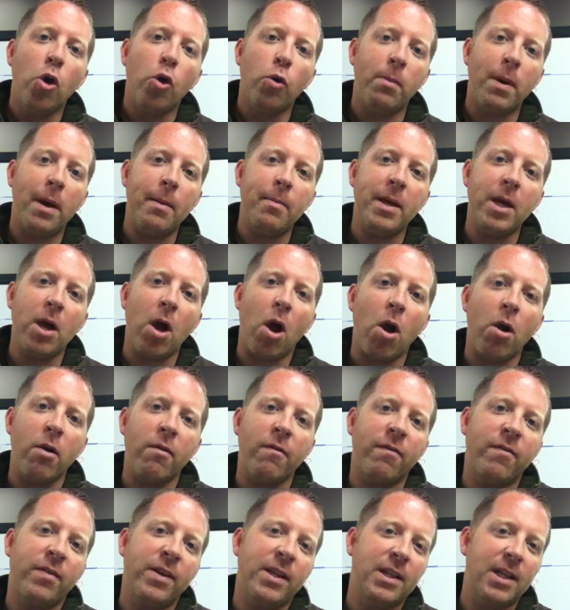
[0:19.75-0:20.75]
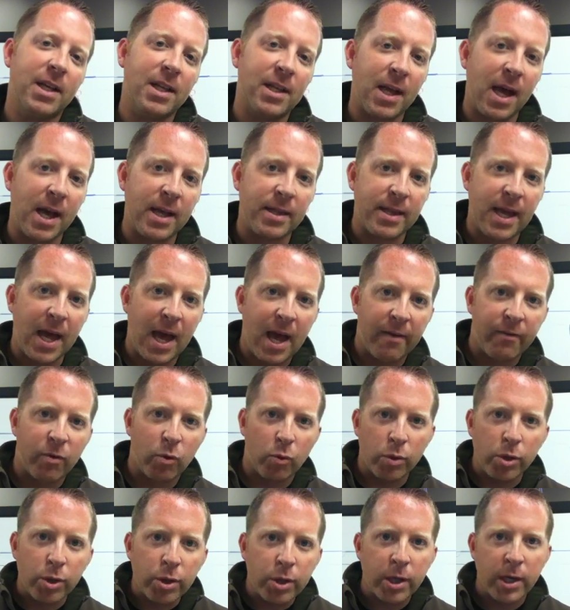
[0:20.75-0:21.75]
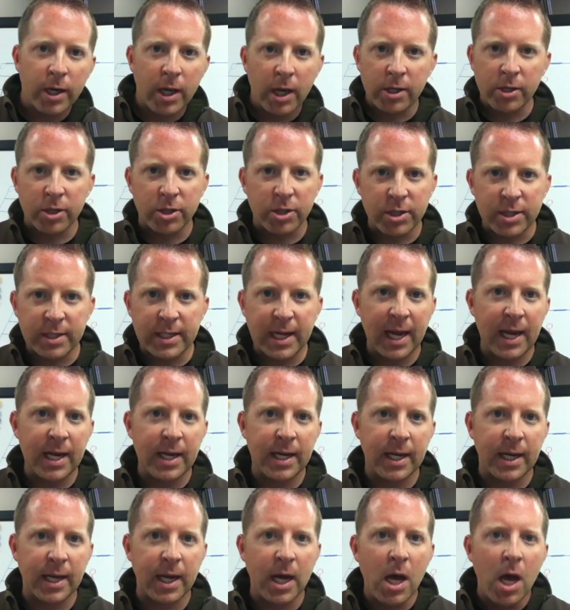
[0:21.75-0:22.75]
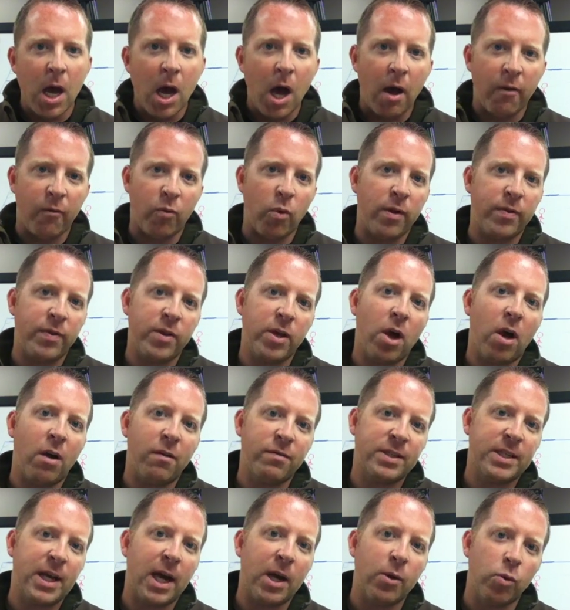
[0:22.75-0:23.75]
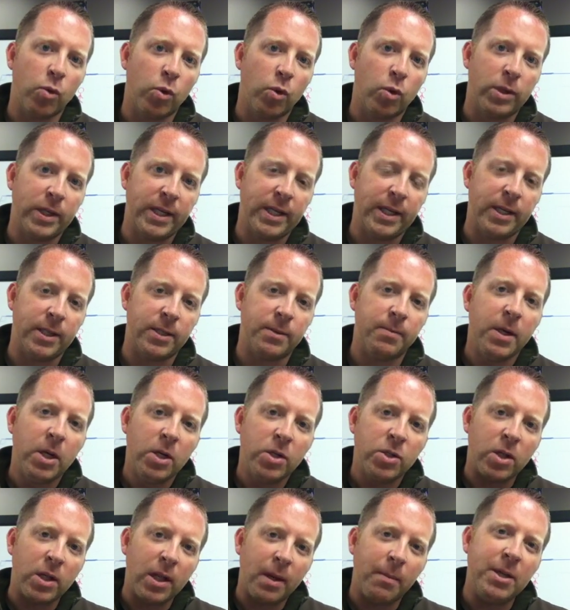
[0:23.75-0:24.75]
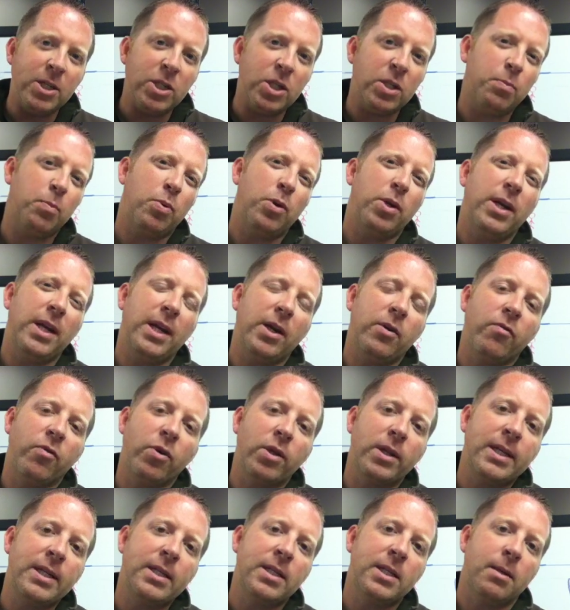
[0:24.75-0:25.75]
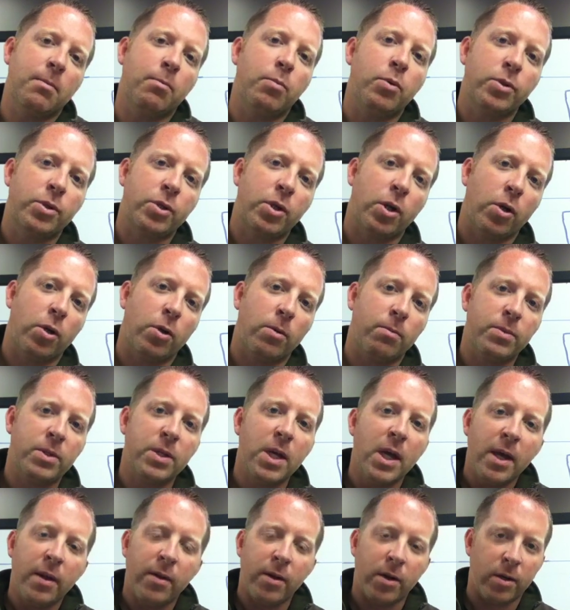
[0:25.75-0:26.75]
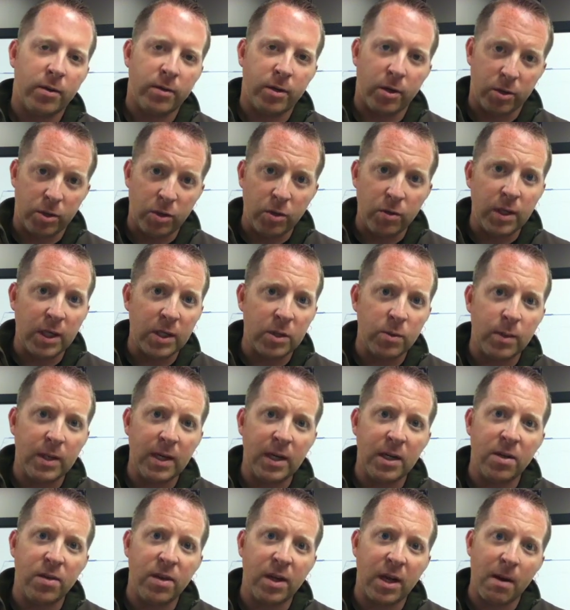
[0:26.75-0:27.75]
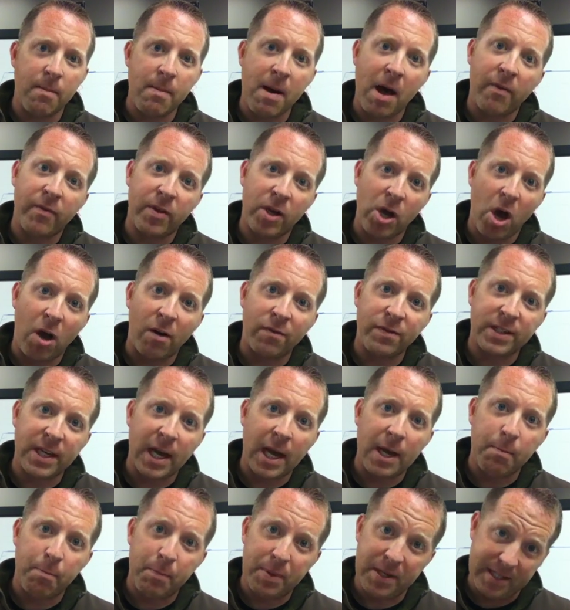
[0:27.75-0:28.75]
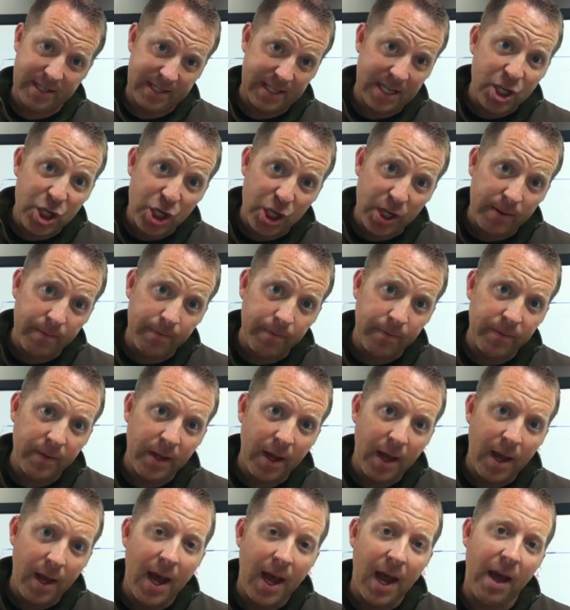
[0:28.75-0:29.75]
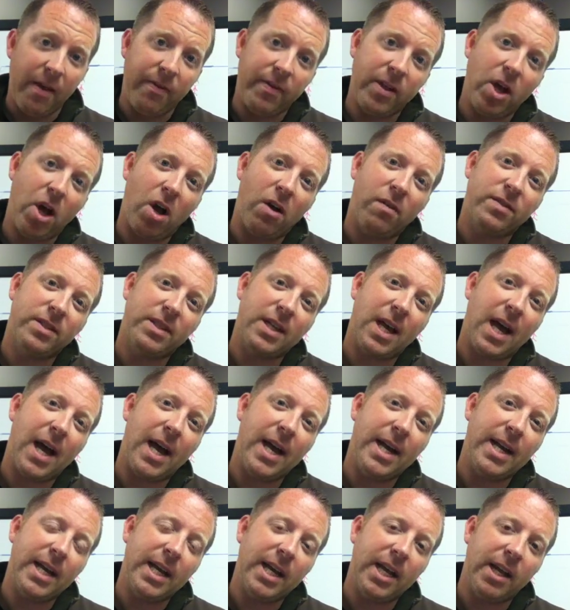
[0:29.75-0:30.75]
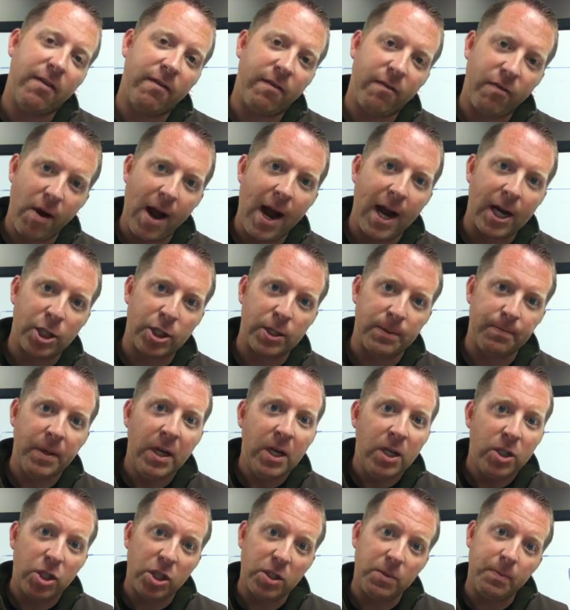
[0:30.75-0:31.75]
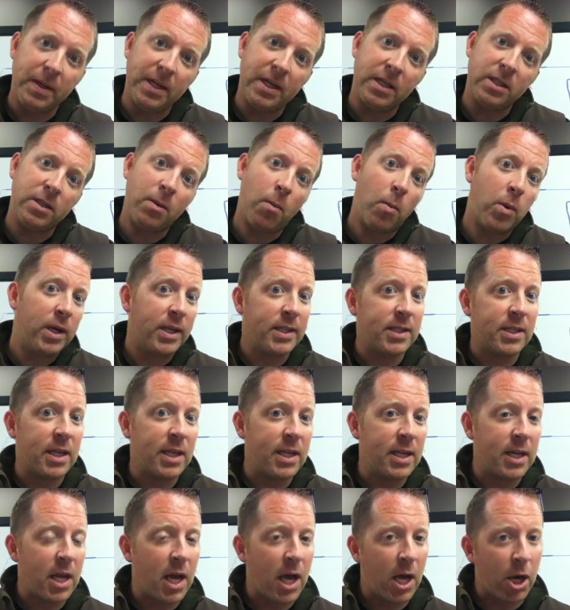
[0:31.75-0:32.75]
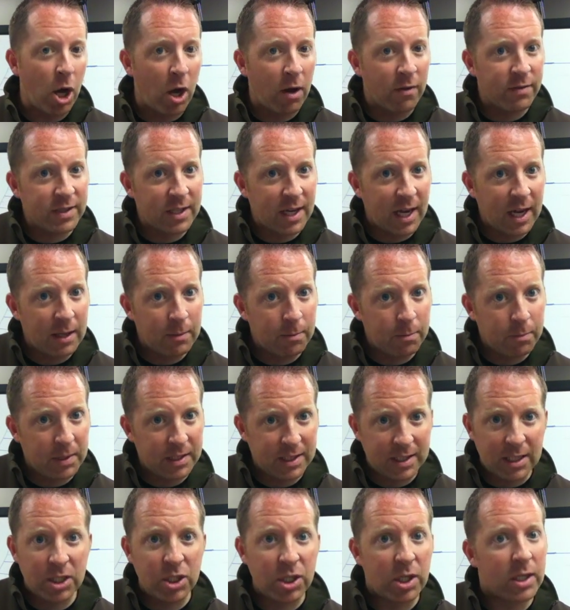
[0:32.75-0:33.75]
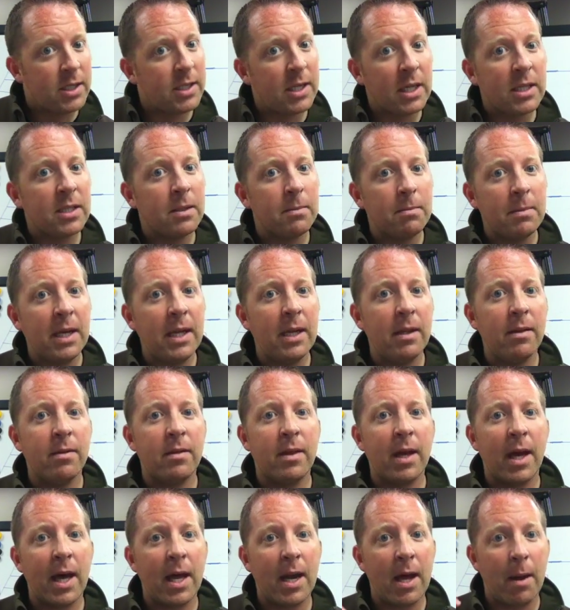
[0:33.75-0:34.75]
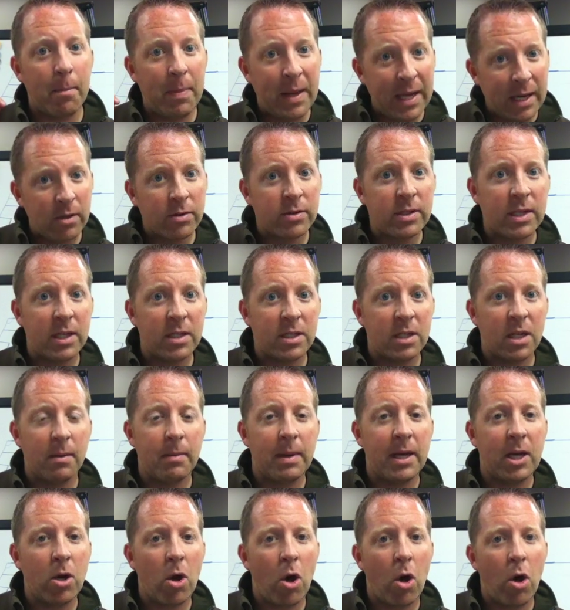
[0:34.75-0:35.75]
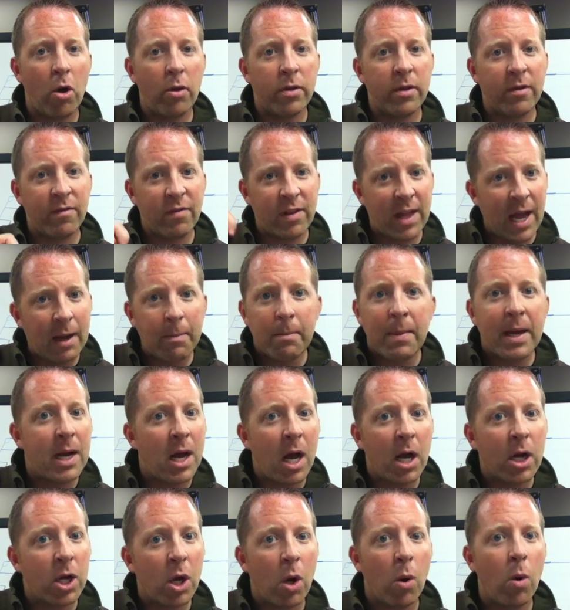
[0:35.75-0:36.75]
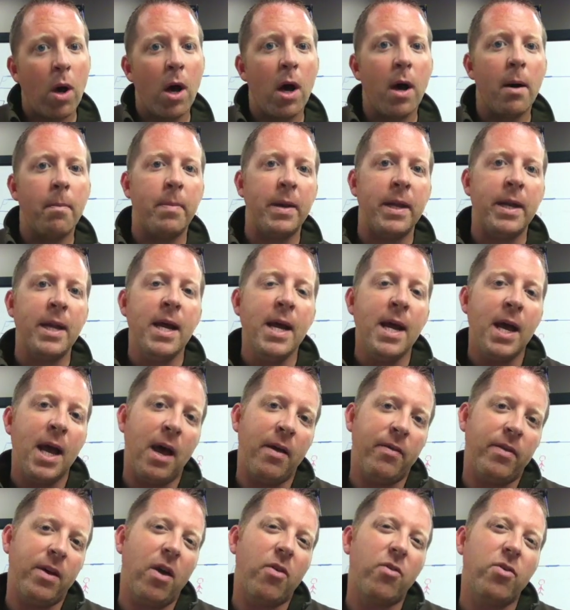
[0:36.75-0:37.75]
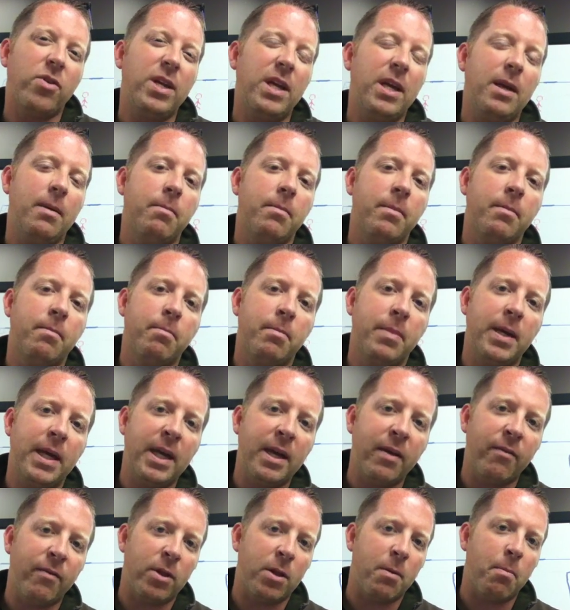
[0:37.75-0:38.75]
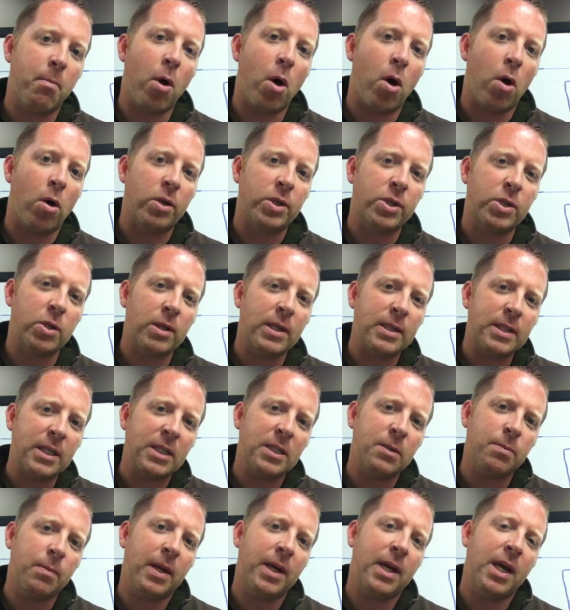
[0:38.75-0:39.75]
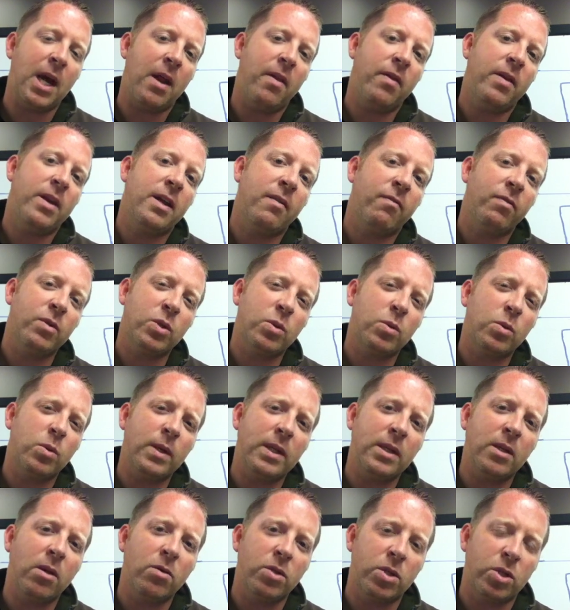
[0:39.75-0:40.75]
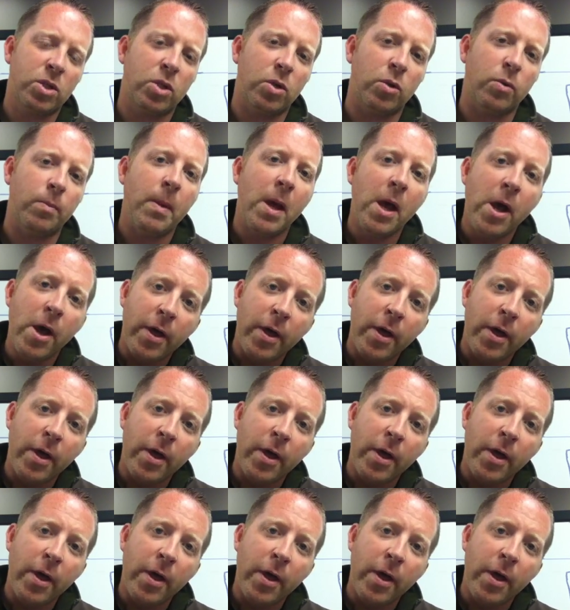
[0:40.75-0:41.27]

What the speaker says: who maybe aren't feeling like they have a real good understanding of what the offside rule is. So let me just put it in really simple terms. There are two things we need to think about: the offside position and the offside infraction. Just because someone is in an offside position doesn't mean that a penalty is going to be called. The flag may not go up and the other team be given the ball. So let's explain kind of the difference between those two.